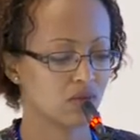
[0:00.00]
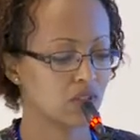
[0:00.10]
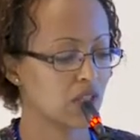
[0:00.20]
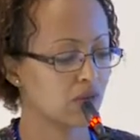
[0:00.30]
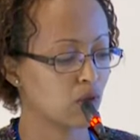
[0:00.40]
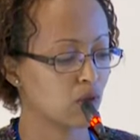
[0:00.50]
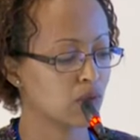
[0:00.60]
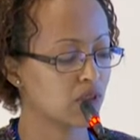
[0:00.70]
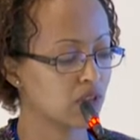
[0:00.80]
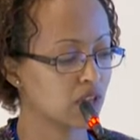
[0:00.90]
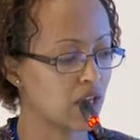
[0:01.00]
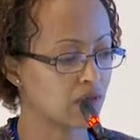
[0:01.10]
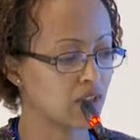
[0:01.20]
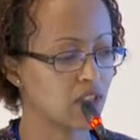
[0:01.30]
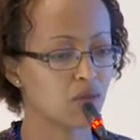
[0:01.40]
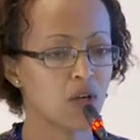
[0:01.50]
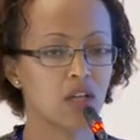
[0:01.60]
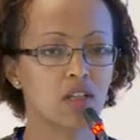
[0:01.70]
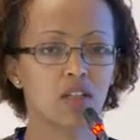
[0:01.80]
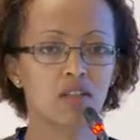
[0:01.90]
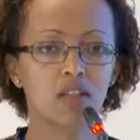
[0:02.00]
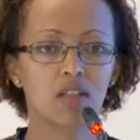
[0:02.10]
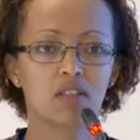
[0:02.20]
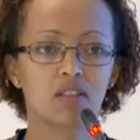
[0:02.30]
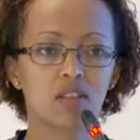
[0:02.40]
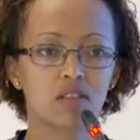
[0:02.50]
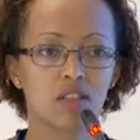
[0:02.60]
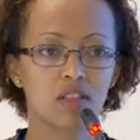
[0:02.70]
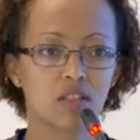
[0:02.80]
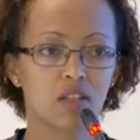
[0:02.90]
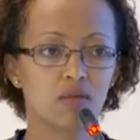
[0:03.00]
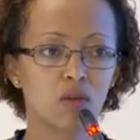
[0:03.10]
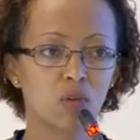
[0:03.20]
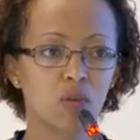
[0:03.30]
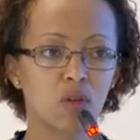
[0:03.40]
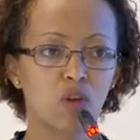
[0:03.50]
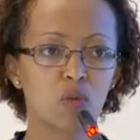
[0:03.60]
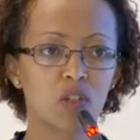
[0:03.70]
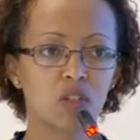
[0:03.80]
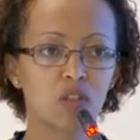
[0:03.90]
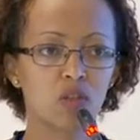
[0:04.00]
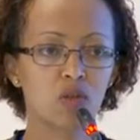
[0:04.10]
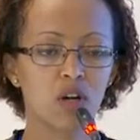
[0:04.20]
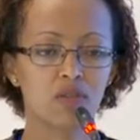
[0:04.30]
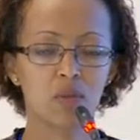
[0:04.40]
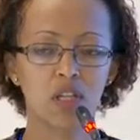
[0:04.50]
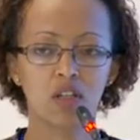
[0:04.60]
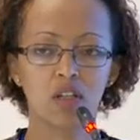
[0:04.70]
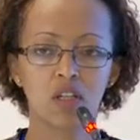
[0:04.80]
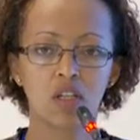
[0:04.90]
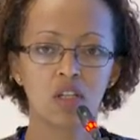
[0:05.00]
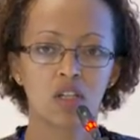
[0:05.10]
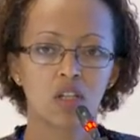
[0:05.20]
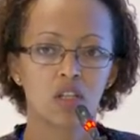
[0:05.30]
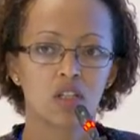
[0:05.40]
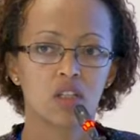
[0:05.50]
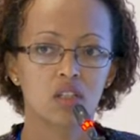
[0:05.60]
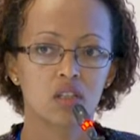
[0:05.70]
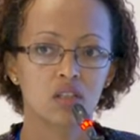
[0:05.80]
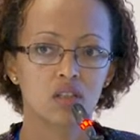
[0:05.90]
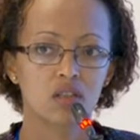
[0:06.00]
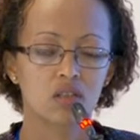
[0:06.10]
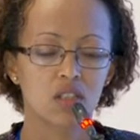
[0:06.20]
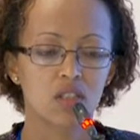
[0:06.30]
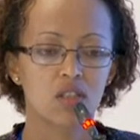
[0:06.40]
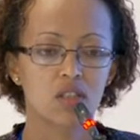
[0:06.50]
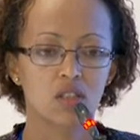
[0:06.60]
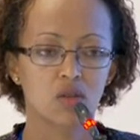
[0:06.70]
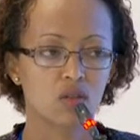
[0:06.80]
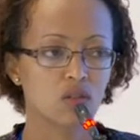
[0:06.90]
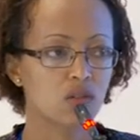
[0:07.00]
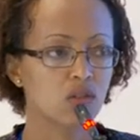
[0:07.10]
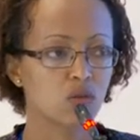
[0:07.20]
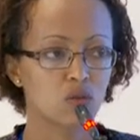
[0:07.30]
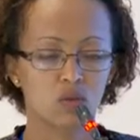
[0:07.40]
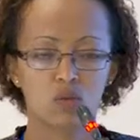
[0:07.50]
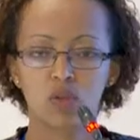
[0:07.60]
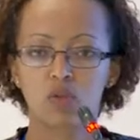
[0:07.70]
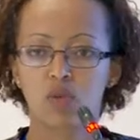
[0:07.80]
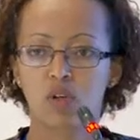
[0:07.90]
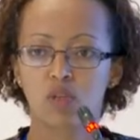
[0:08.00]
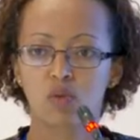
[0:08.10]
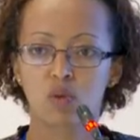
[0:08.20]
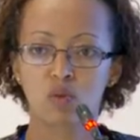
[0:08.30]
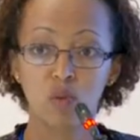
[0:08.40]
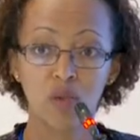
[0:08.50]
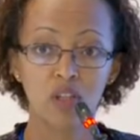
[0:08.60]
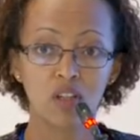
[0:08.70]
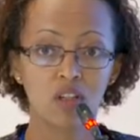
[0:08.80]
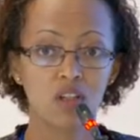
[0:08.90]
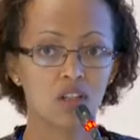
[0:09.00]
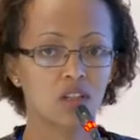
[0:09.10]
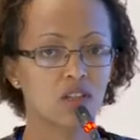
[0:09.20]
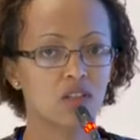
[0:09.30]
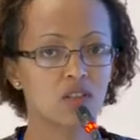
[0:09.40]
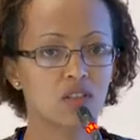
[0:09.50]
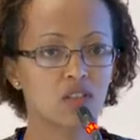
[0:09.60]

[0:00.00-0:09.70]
developed having in mind that there is a development community who have made the decision or want to focus on women and